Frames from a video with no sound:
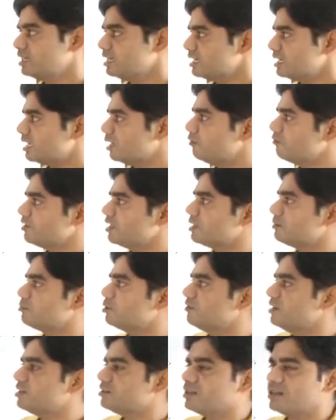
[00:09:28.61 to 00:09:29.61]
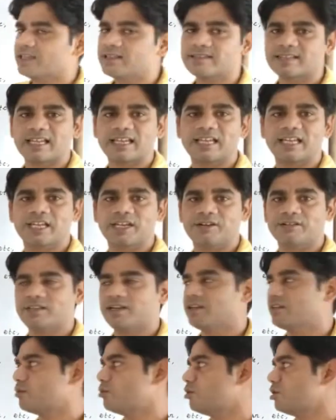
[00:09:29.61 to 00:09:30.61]
Now we are moving to the next silent letter,
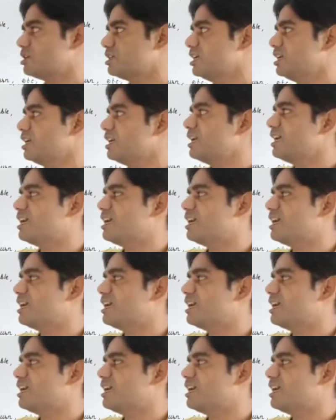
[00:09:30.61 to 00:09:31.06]
that is what?